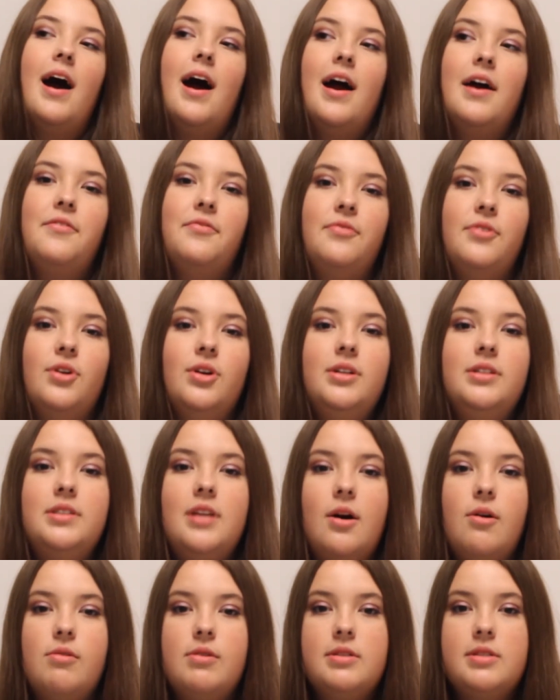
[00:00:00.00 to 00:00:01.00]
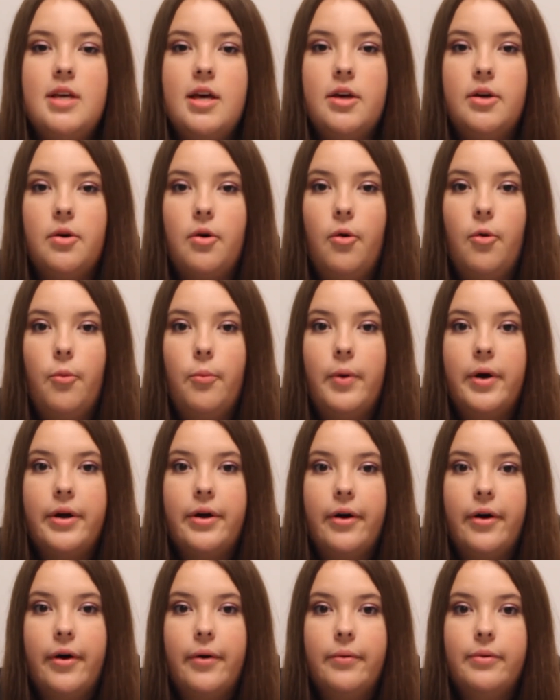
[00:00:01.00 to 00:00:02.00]
At first I was like, oh my
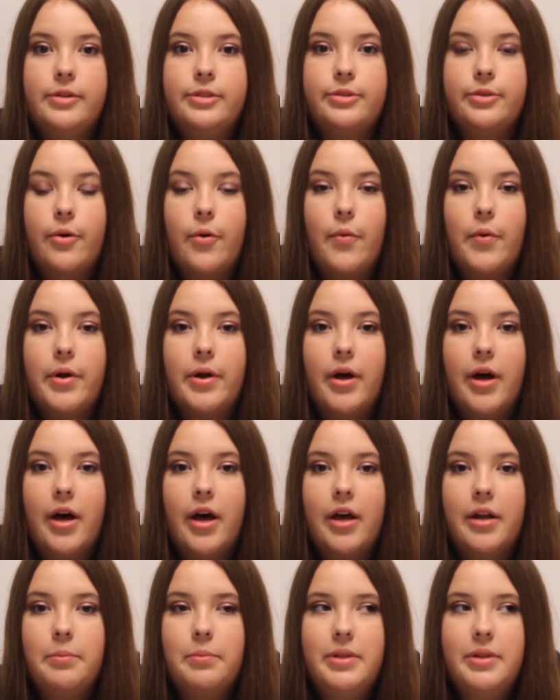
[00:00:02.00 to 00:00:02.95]
god, what's going on?